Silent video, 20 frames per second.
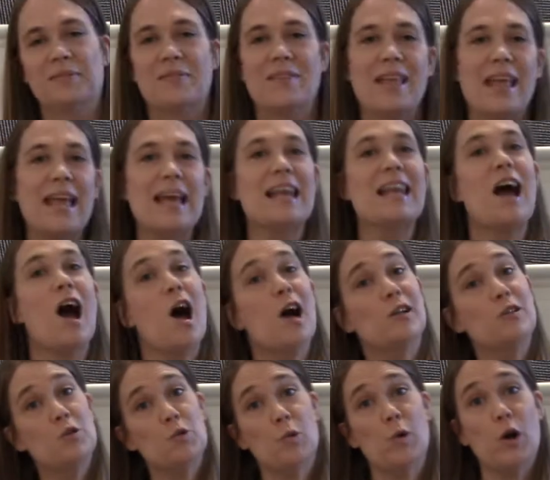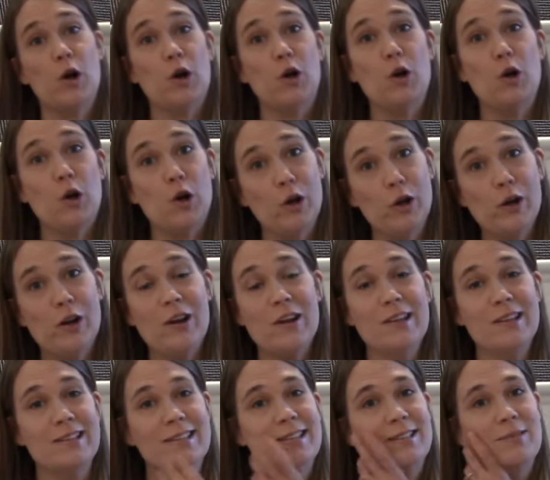And on to our
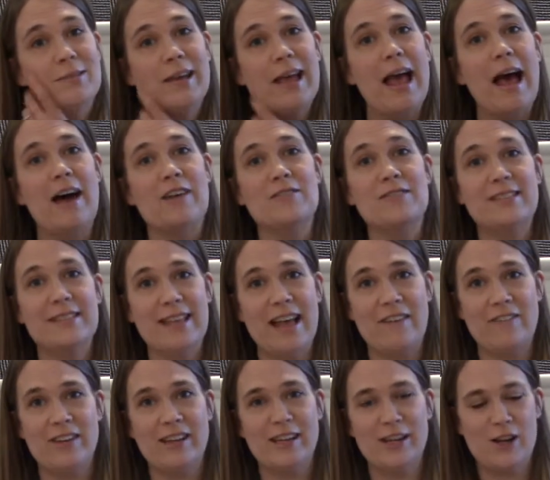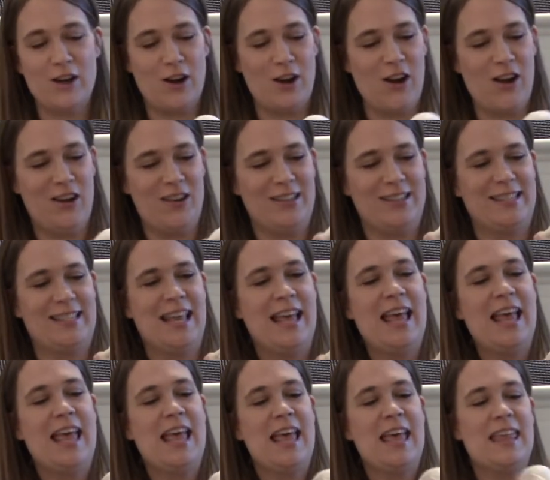girls. We have 7 girls.
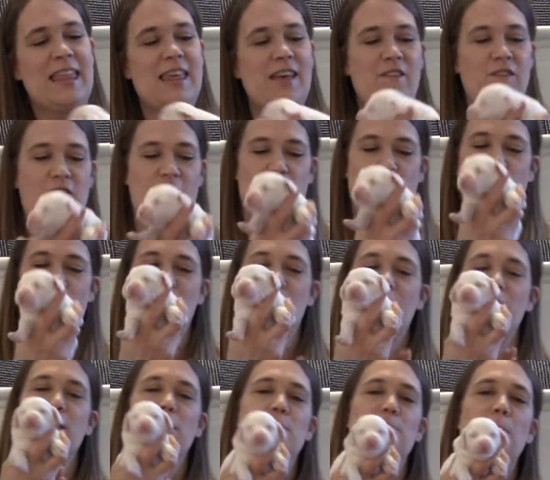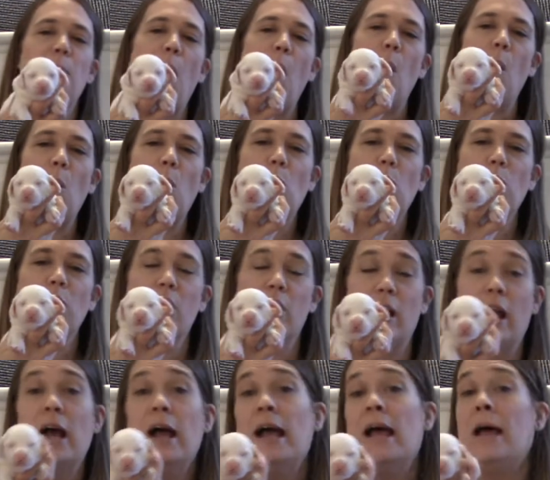The first one is
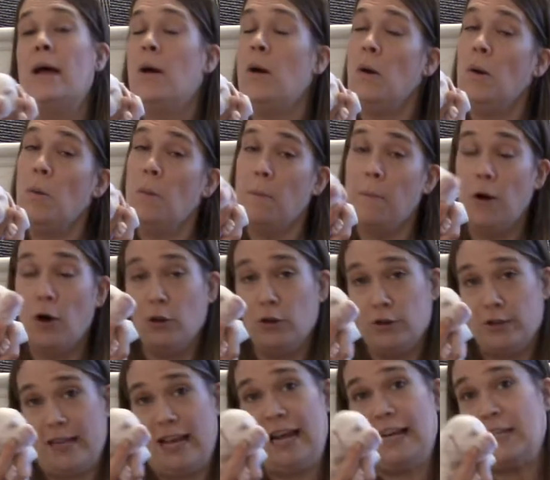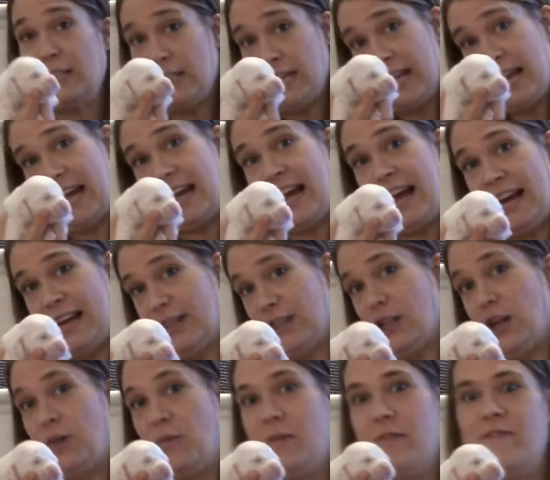Polar. Polar's actually a kind of
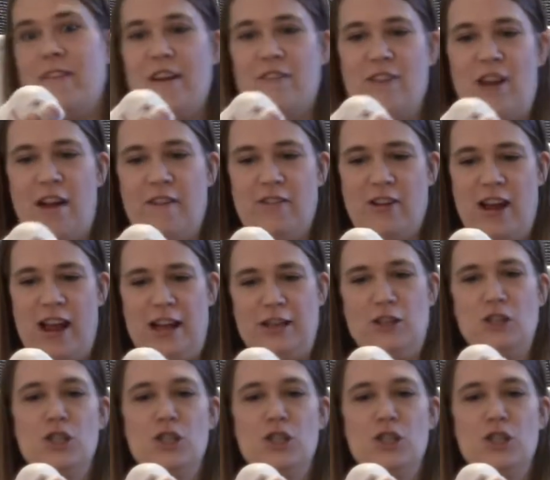dog we've never ever had.